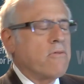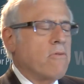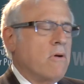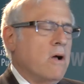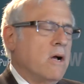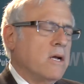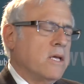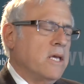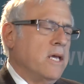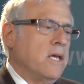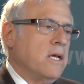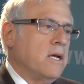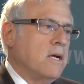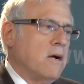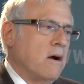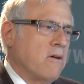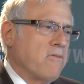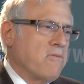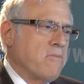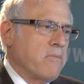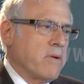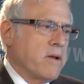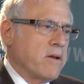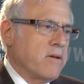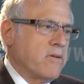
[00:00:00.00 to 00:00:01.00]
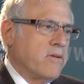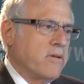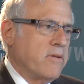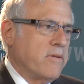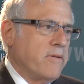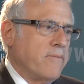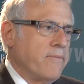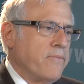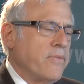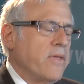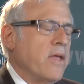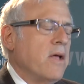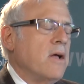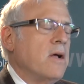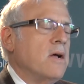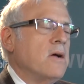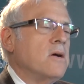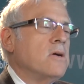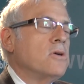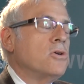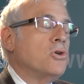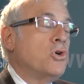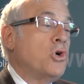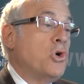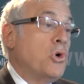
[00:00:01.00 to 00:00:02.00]
Iraqi government
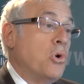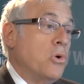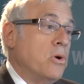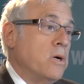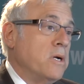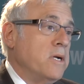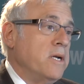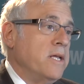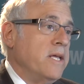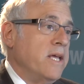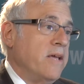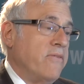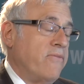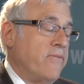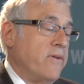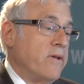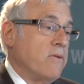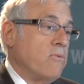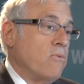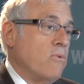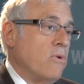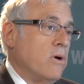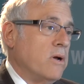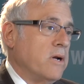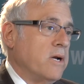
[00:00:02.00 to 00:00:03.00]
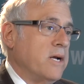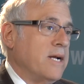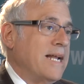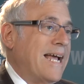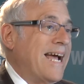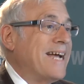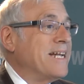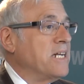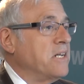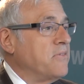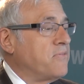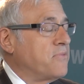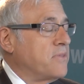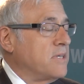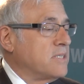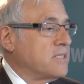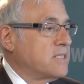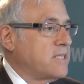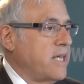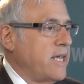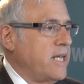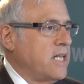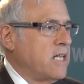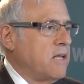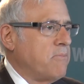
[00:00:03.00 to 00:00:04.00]
could, if it wanted, and if the
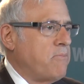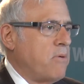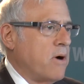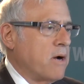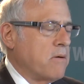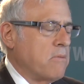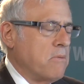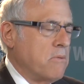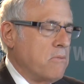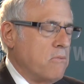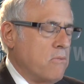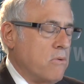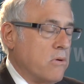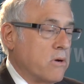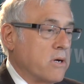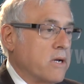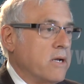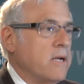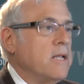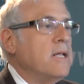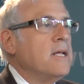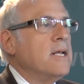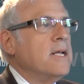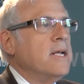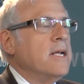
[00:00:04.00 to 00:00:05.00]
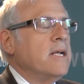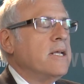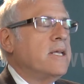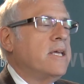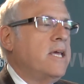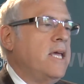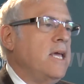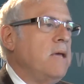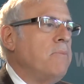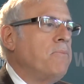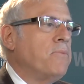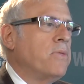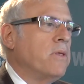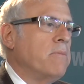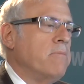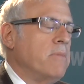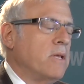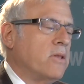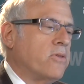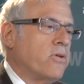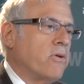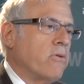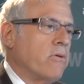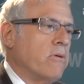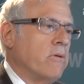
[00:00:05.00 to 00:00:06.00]
State Department wanted, keep the
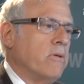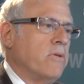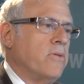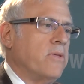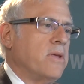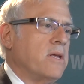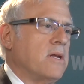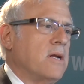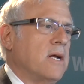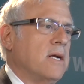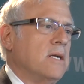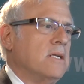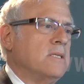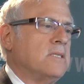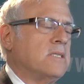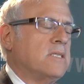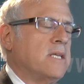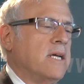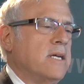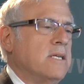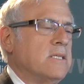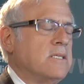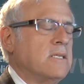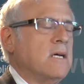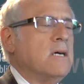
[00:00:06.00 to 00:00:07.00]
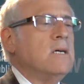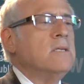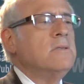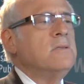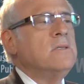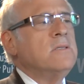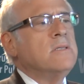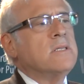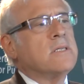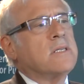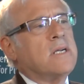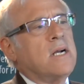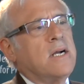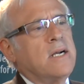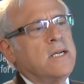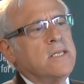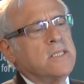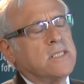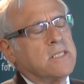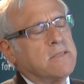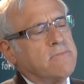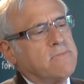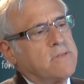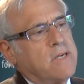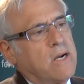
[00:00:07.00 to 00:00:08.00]
material in the United States under the
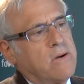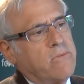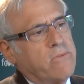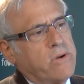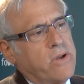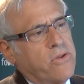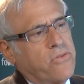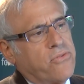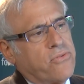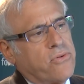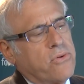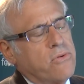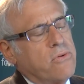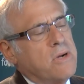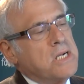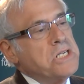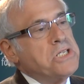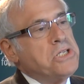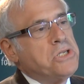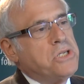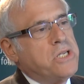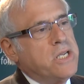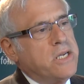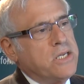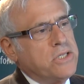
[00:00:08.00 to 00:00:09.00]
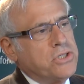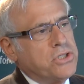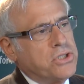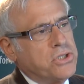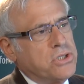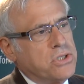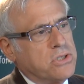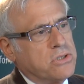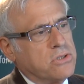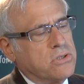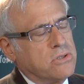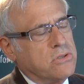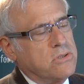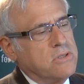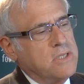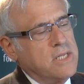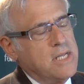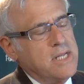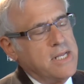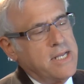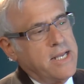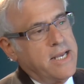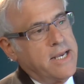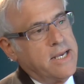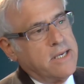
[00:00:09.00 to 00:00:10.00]
guise of going through additional
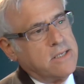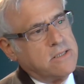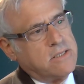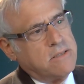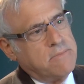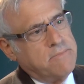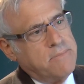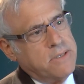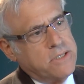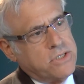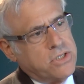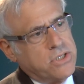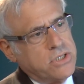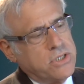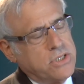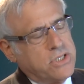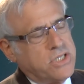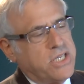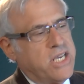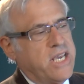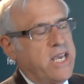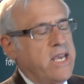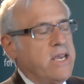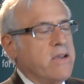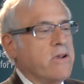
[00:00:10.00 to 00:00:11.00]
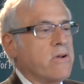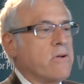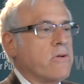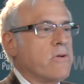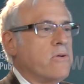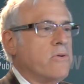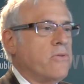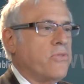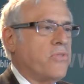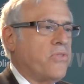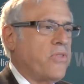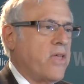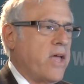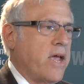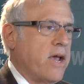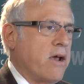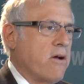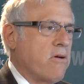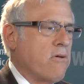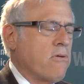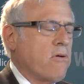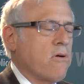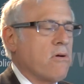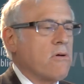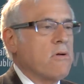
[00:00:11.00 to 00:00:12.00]
exhibitions here,
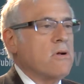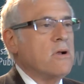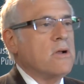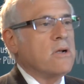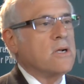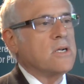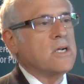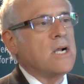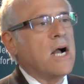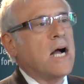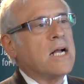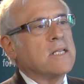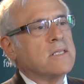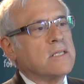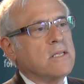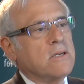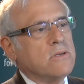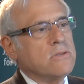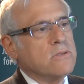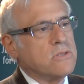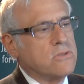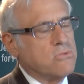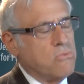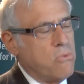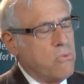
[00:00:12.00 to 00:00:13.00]
there, or God knows